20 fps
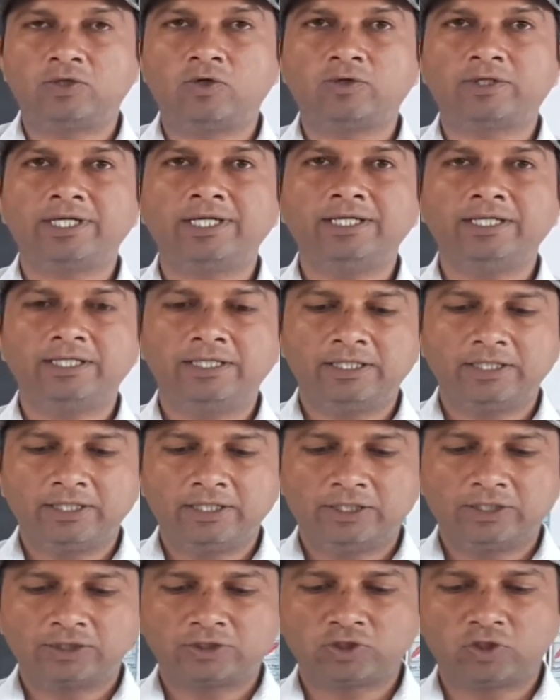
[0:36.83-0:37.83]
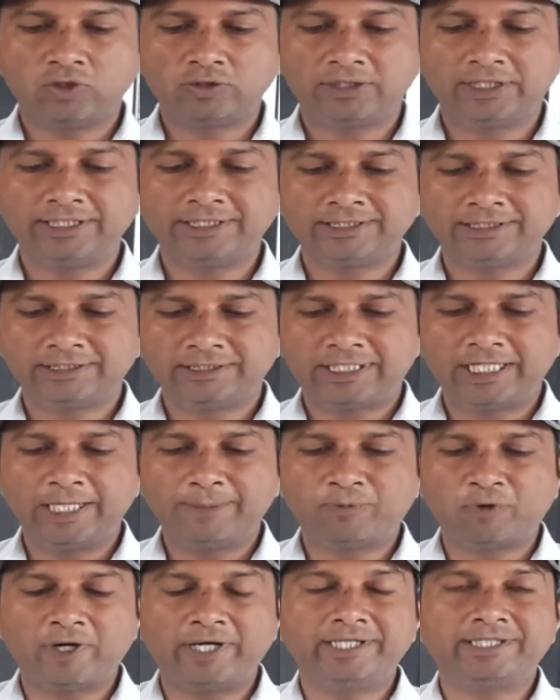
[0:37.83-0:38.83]
Okay, so these
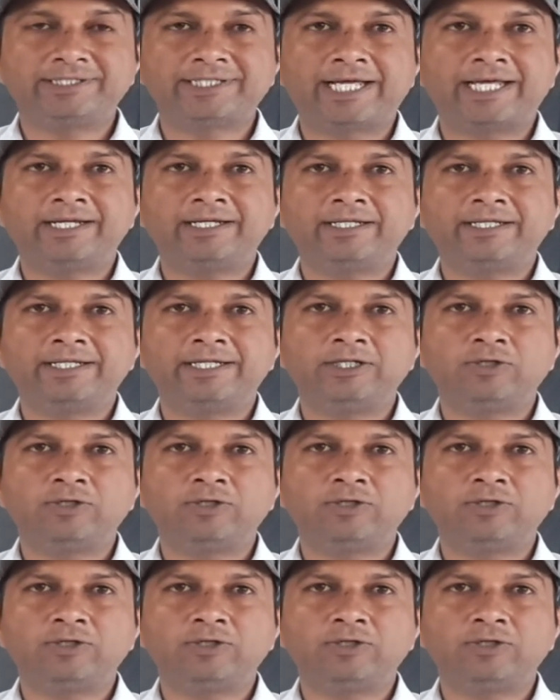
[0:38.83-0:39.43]
3 points are